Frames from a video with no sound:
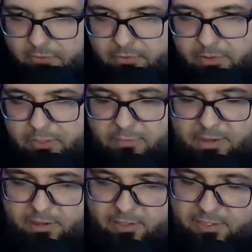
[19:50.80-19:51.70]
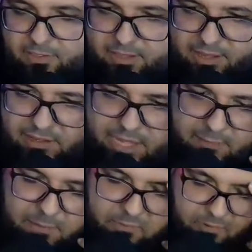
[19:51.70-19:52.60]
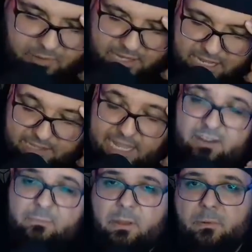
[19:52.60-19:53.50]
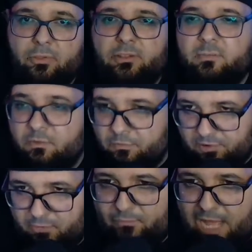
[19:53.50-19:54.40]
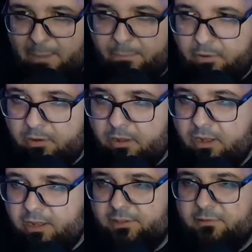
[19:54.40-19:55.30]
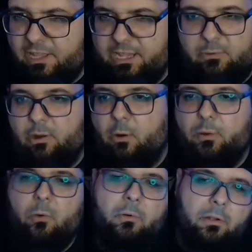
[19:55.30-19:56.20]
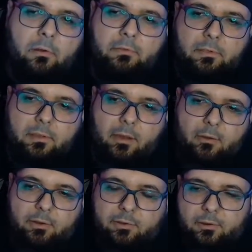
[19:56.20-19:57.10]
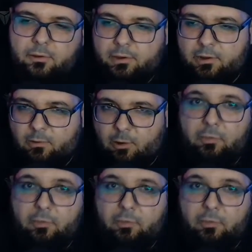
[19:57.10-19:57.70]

this, because like a lot of people thought this movie was gonna flop. They're like, well, no one knows this character, you know, all the